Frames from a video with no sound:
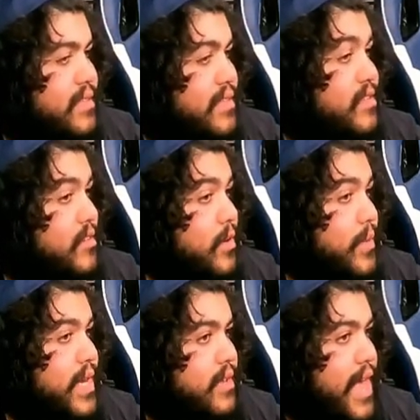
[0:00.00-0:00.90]
This is our way
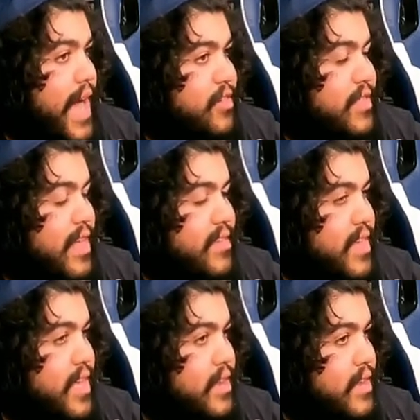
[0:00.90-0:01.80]
to cash in that
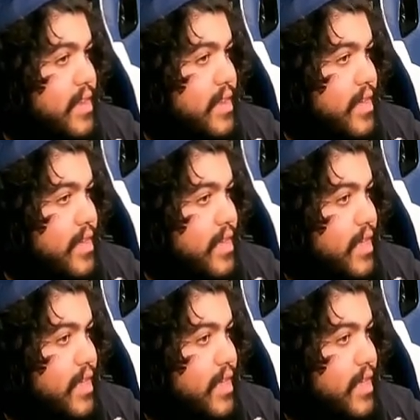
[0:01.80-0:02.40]
ticket. Yeah.